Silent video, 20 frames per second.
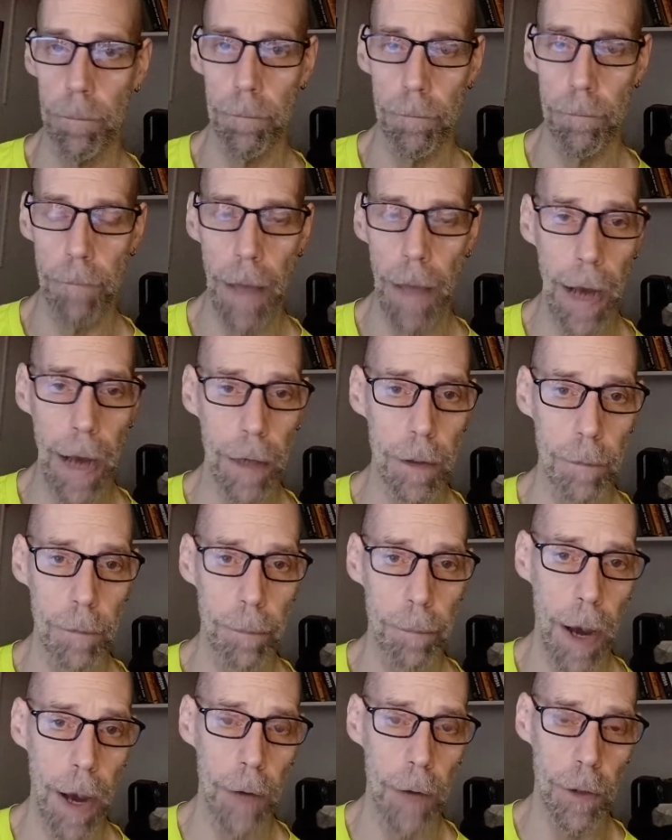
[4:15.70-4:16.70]
act
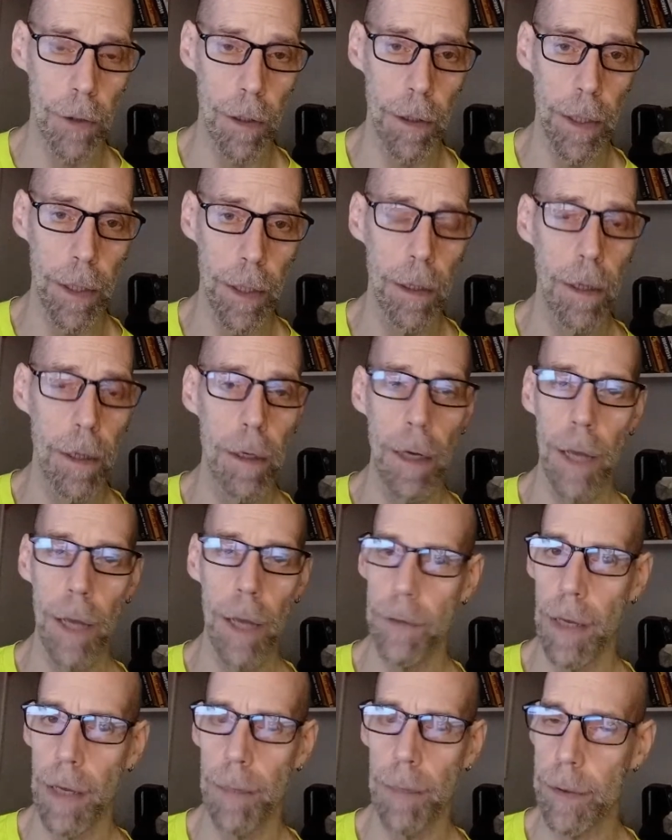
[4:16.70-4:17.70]
compassionately. It's
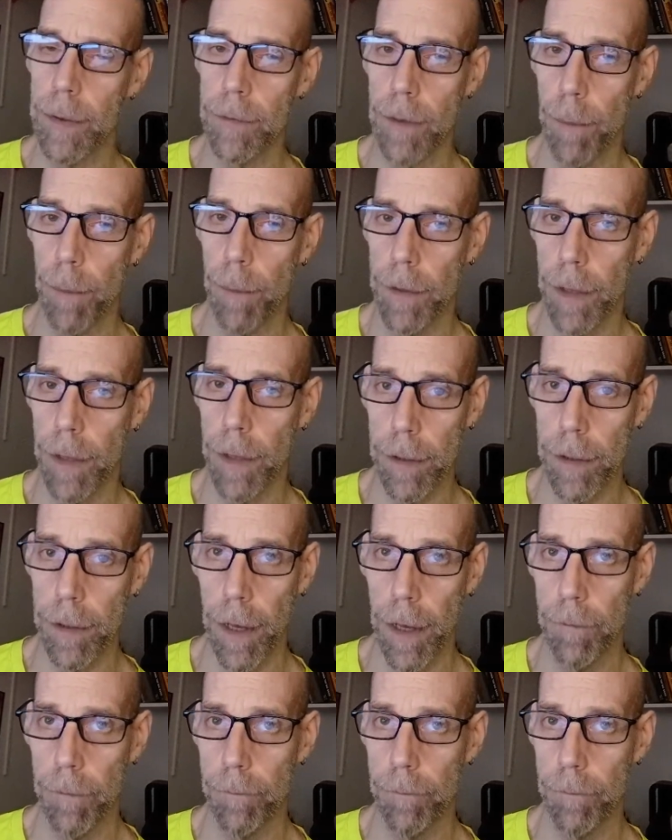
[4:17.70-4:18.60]
going to be something like that.